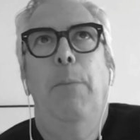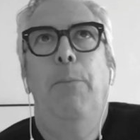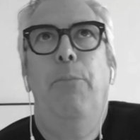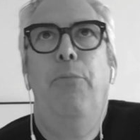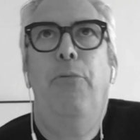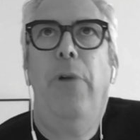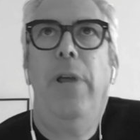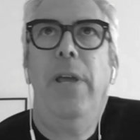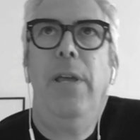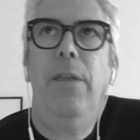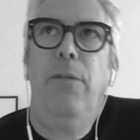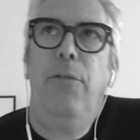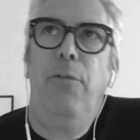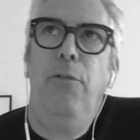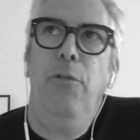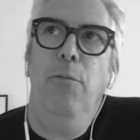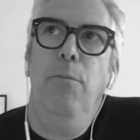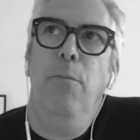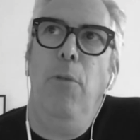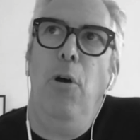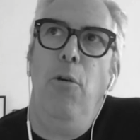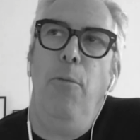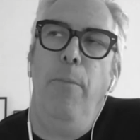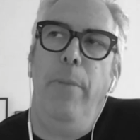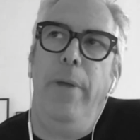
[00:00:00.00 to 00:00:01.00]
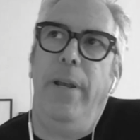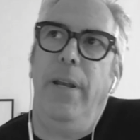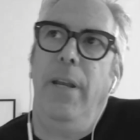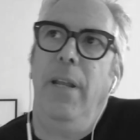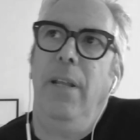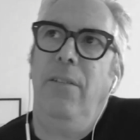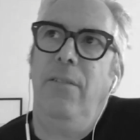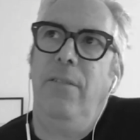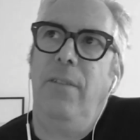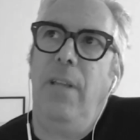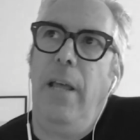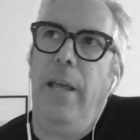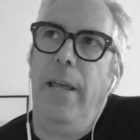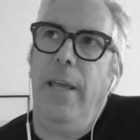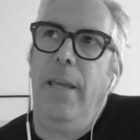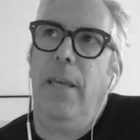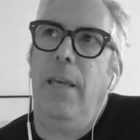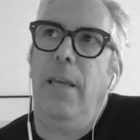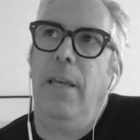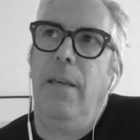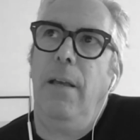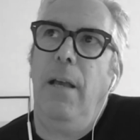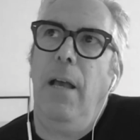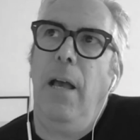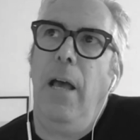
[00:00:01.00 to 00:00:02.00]
Breakthrough moment. It's
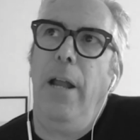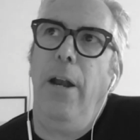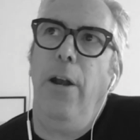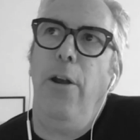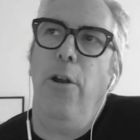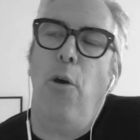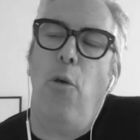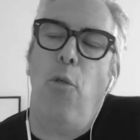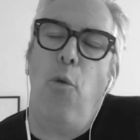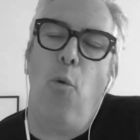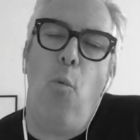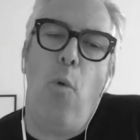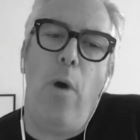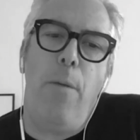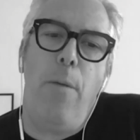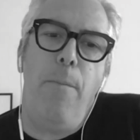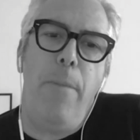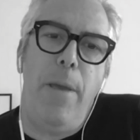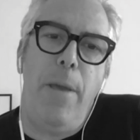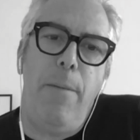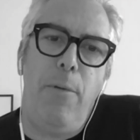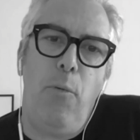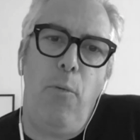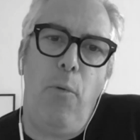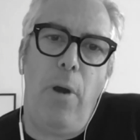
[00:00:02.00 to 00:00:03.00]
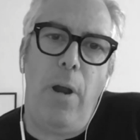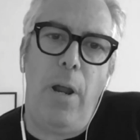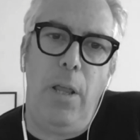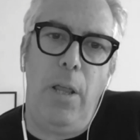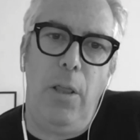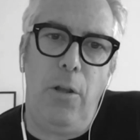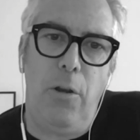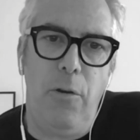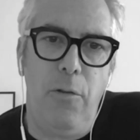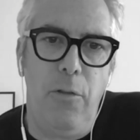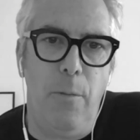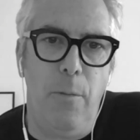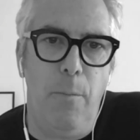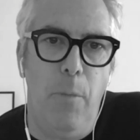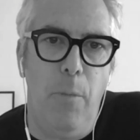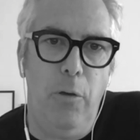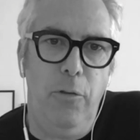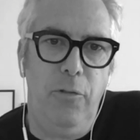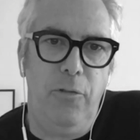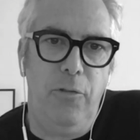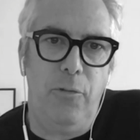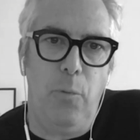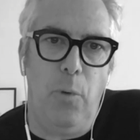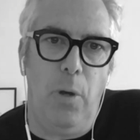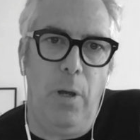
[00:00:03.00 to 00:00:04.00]
like, I don't know, the one maybe where I learned the
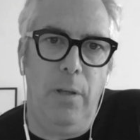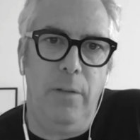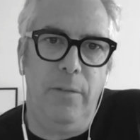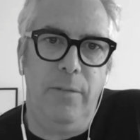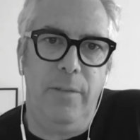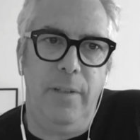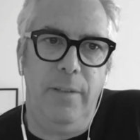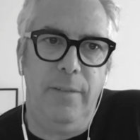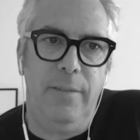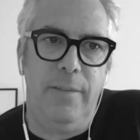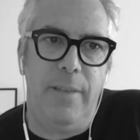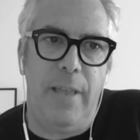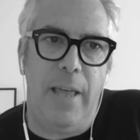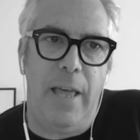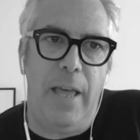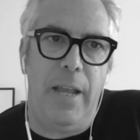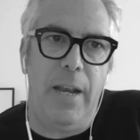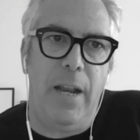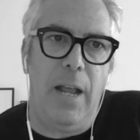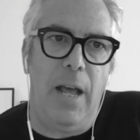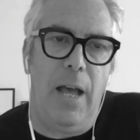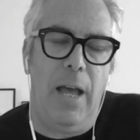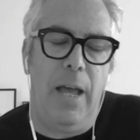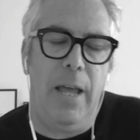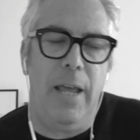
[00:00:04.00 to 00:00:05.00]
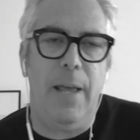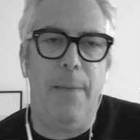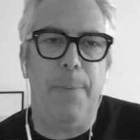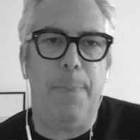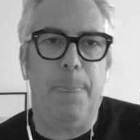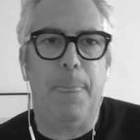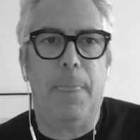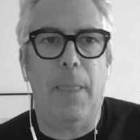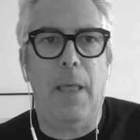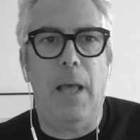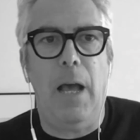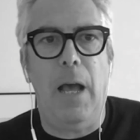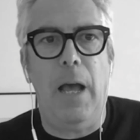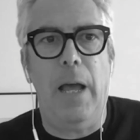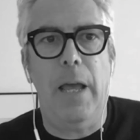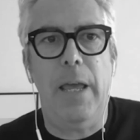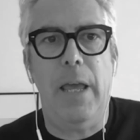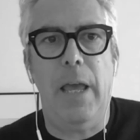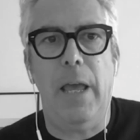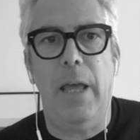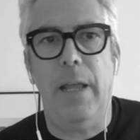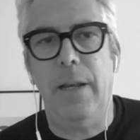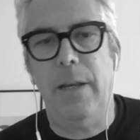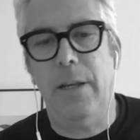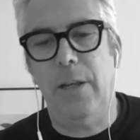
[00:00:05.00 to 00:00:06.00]
most is that I
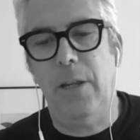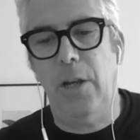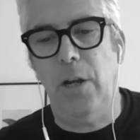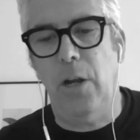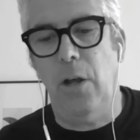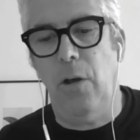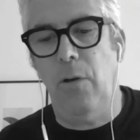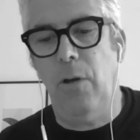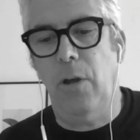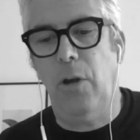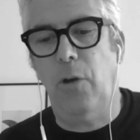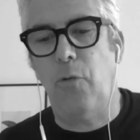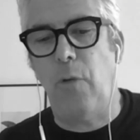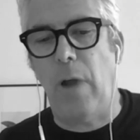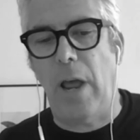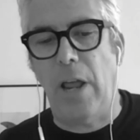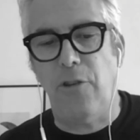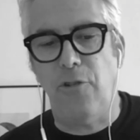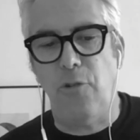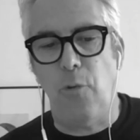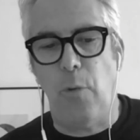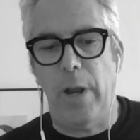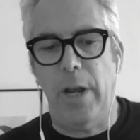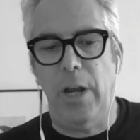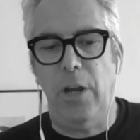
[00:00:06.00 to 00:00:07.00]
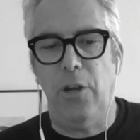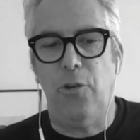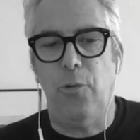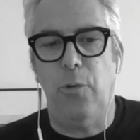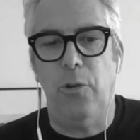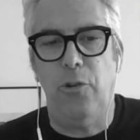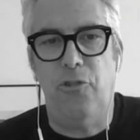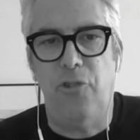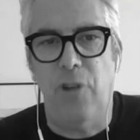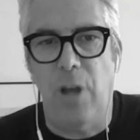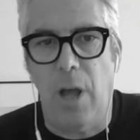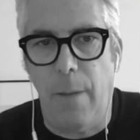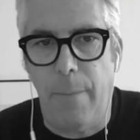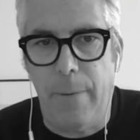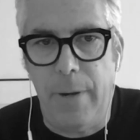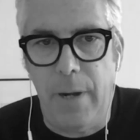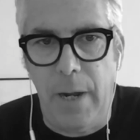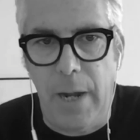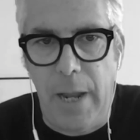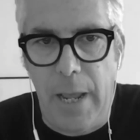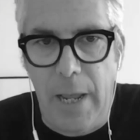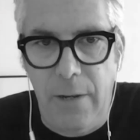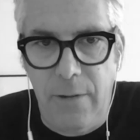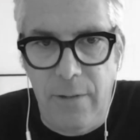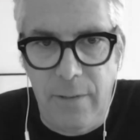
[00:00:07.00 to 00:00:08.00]
had, graduated to a job at
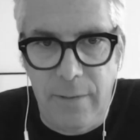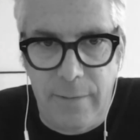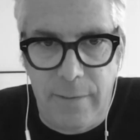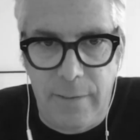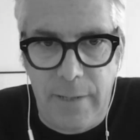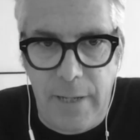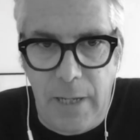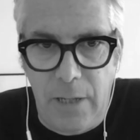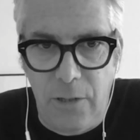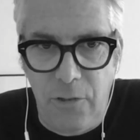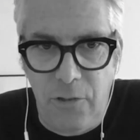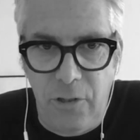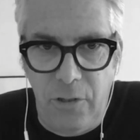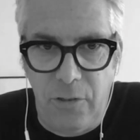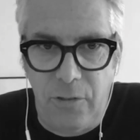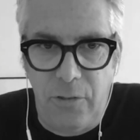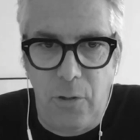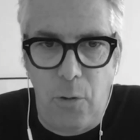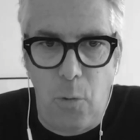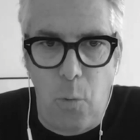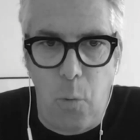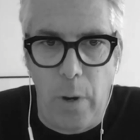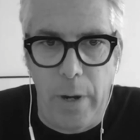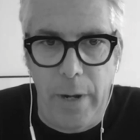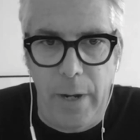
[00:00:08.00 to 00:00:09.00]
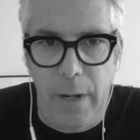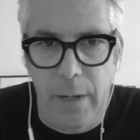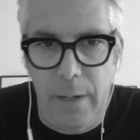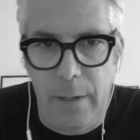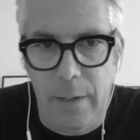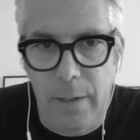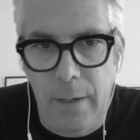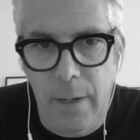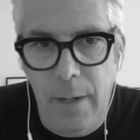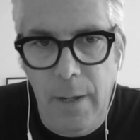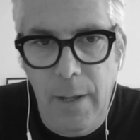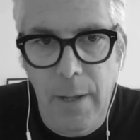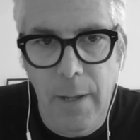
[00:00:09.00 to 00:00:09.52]
an agency and just quit it,